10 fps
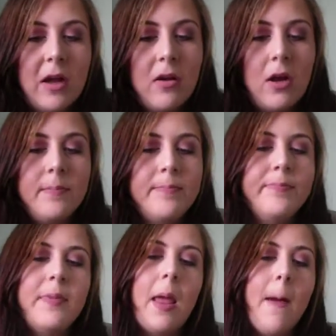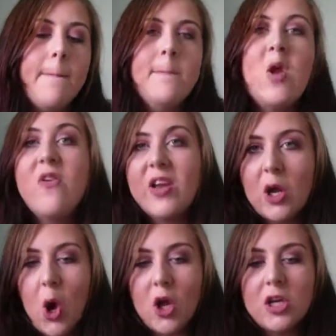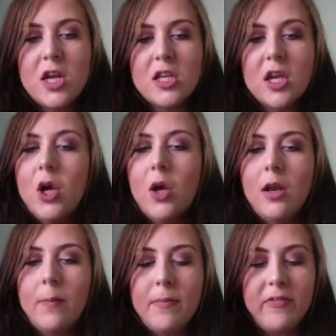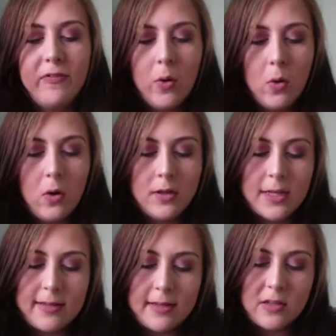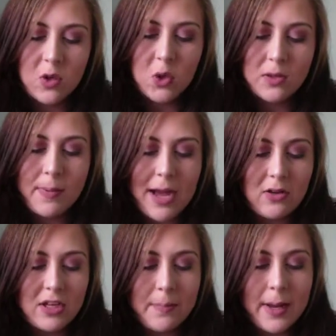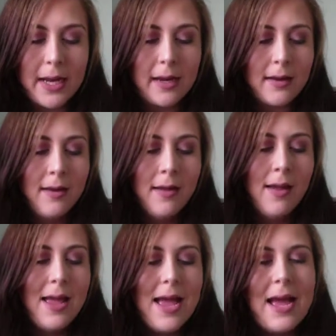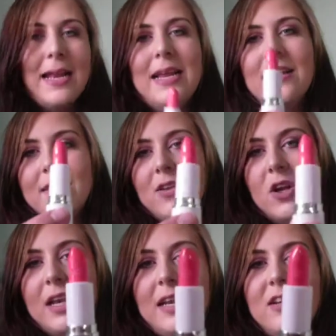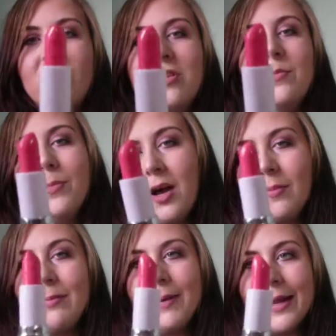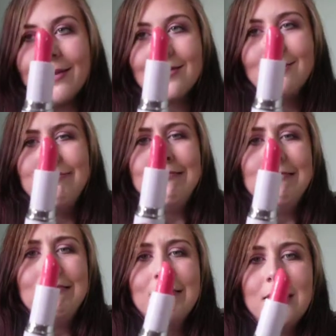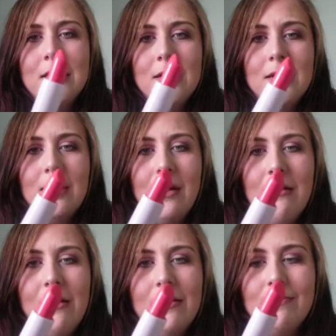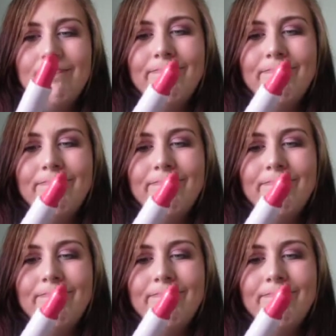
Right, moving on to colour number 4. This is called Pouty Pink, and it is like a literal Barbie pink. I